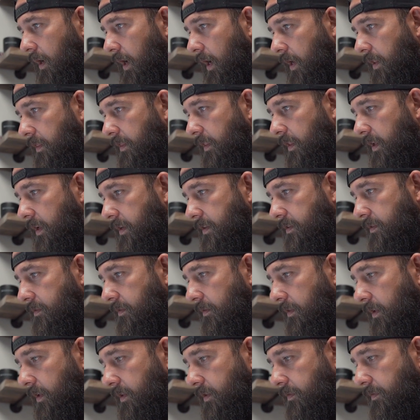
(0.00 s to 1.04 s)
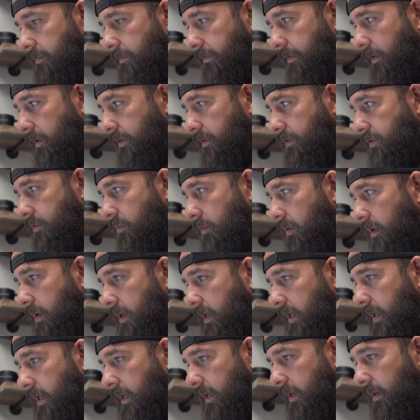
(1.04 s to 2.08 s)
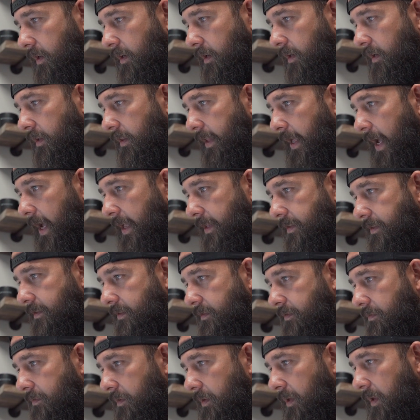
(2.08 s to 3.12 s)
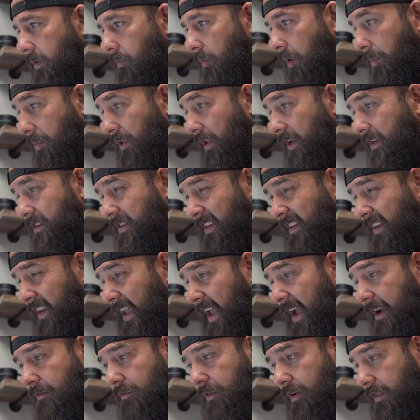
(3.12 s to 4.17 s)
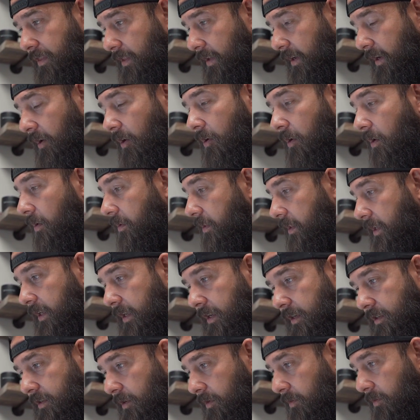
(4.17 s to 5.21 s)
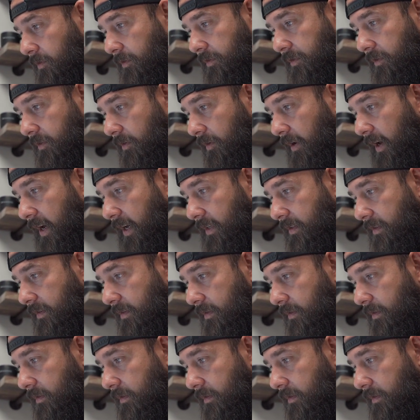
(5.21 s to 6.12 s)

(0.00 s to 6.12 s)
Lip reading: And this first one here, that's replacing everything, all the internals, correct?